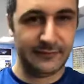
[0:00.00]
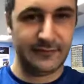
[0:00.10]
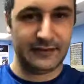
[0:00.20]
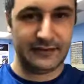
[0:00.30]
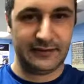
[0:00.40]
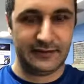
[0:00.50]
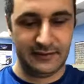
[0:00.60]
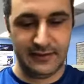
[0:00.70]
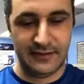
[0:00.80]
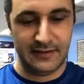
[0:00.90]
it's
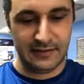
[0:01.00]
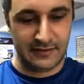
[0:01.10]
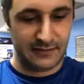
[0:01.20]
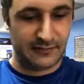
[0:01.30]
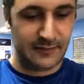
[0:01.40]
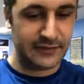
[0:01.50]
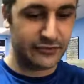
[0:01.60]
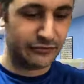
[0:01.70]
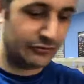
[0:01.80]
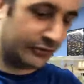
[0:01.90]
a new
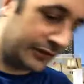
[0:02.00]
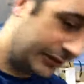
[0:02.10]
toy.